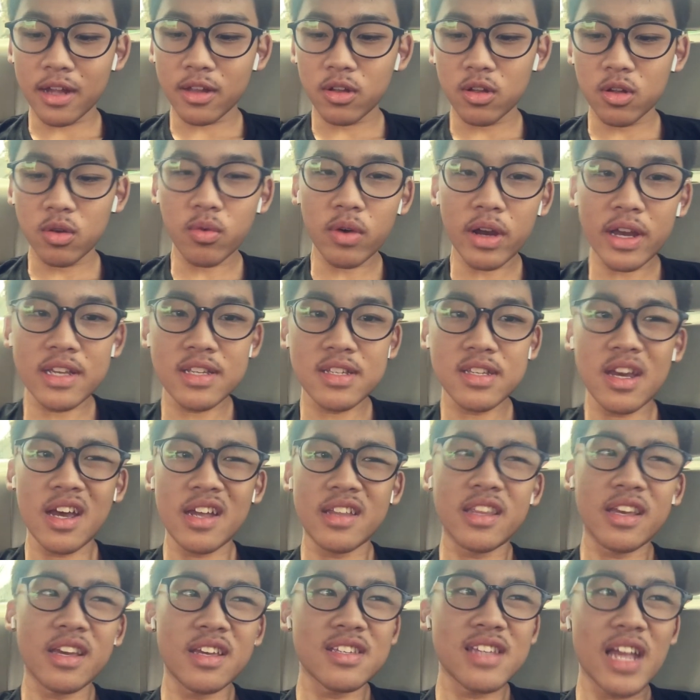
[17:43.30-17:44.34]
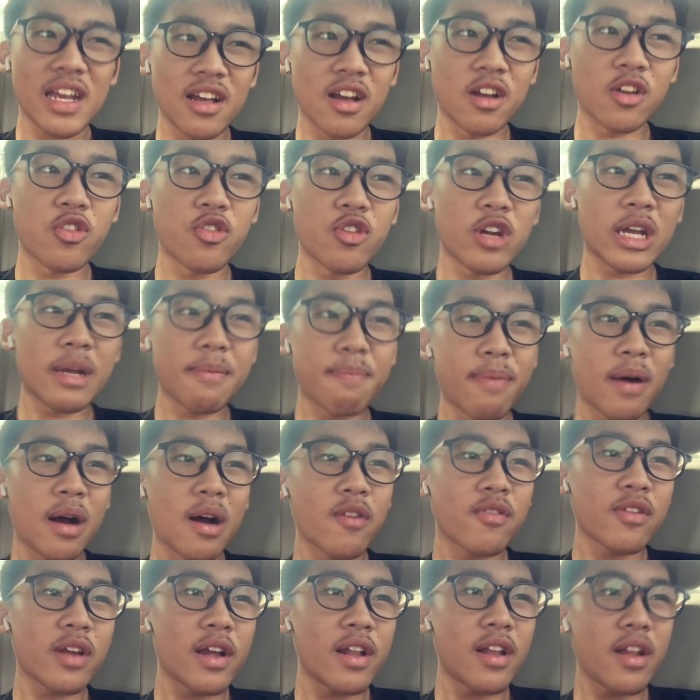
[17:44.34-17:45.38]
I don't know why it's there. I think it's like a Greek part
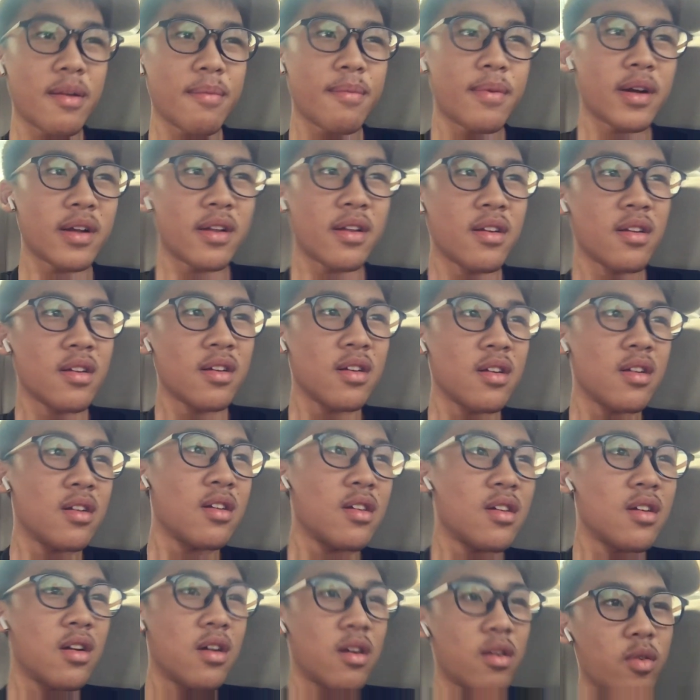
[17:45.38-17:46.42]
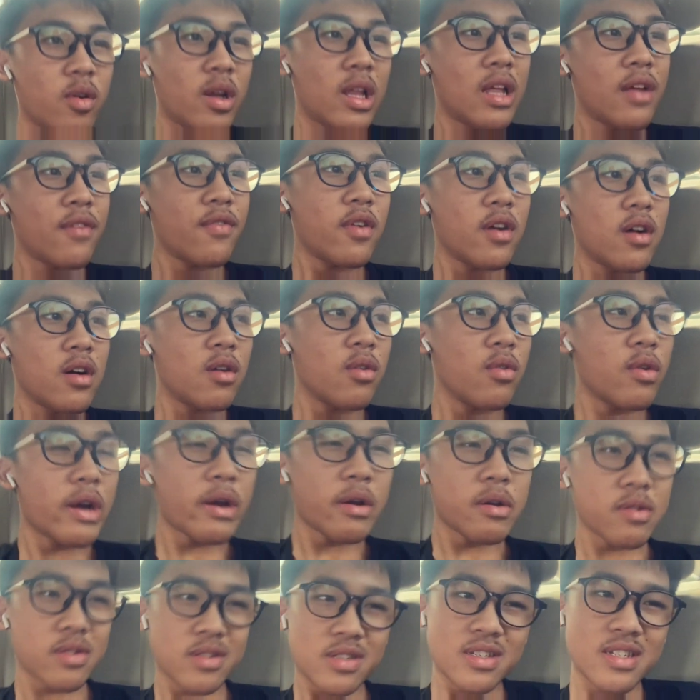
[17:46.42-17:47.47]
of Thailand, but whatever. So,
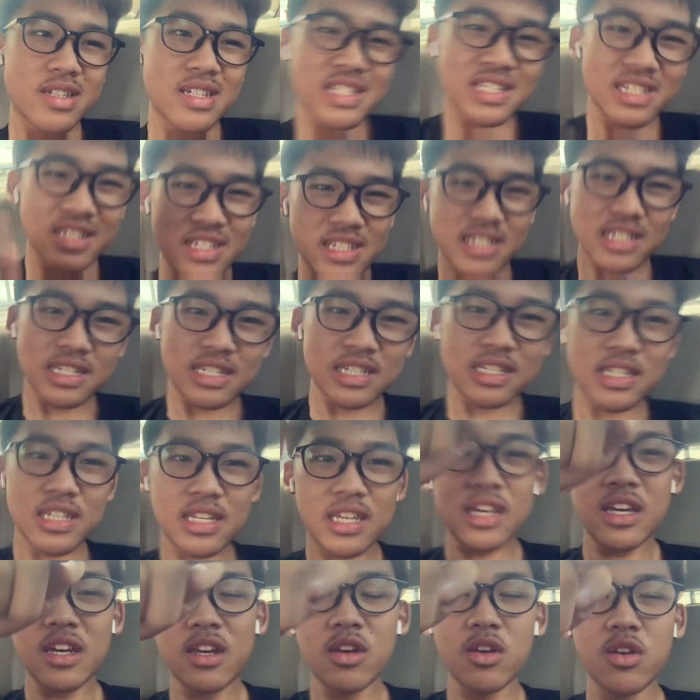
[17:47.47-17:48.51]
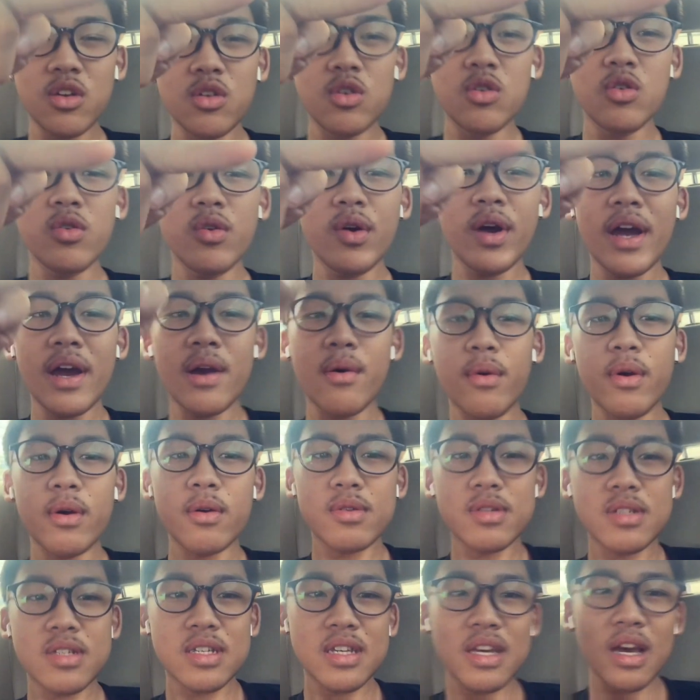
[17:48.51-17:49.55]
we'll see you and
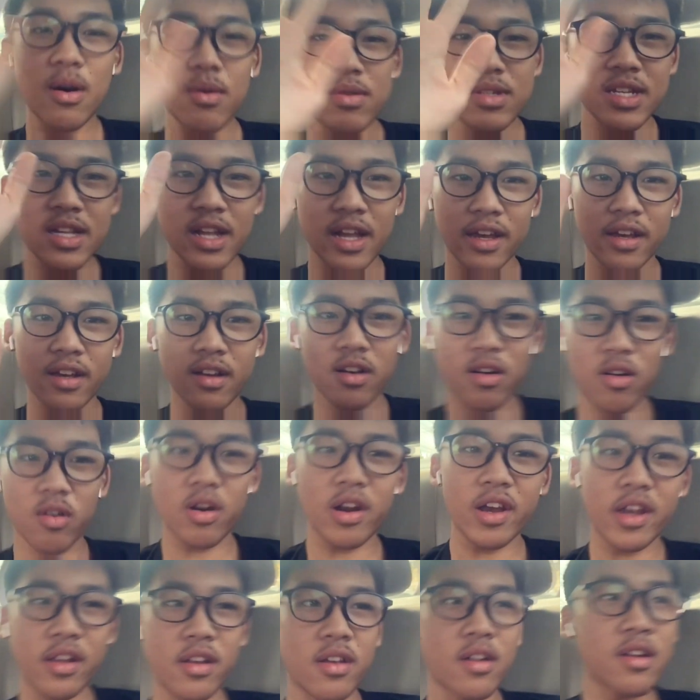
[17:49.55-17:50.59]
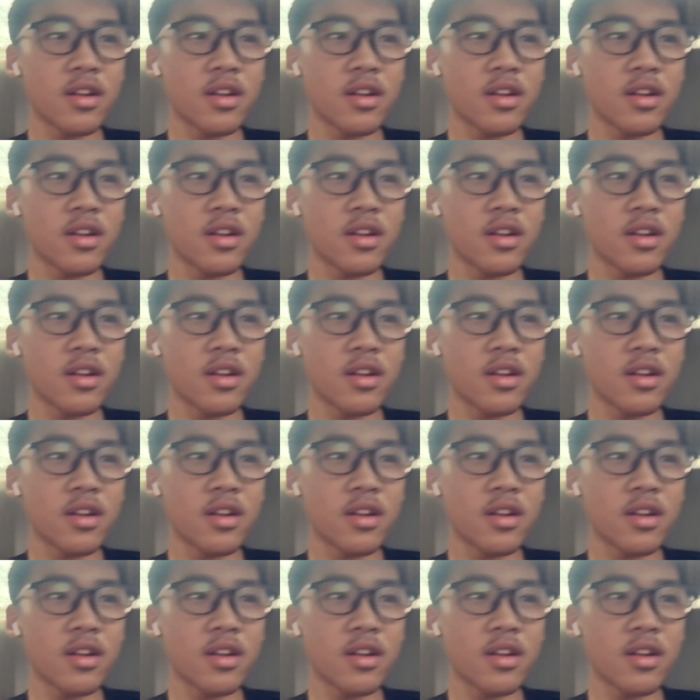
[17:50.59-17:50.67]
we'll see how is it like. Alright.